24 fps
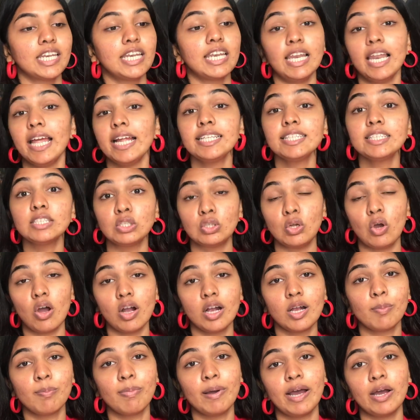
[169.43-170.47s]
let's
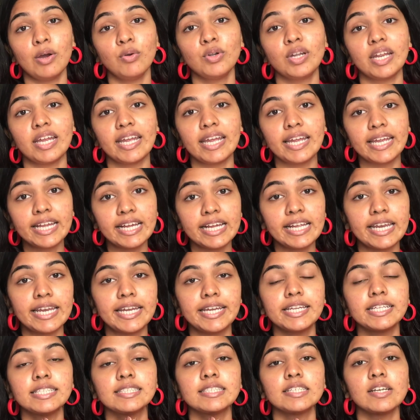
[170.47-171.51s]
talk about
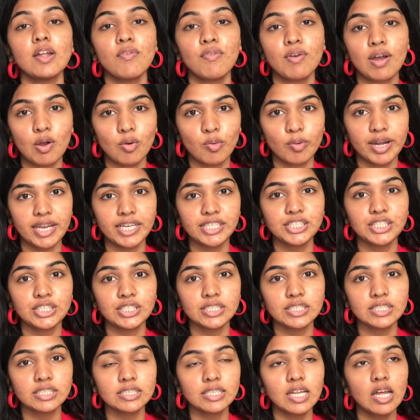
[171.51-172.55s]
ingredients in a
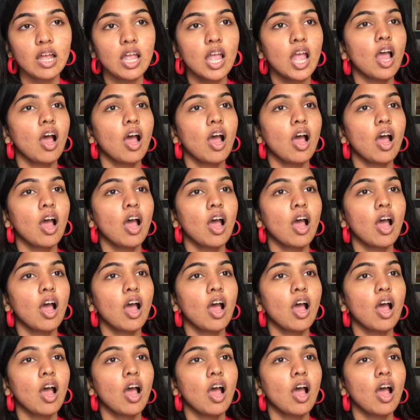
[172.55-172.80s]
foundation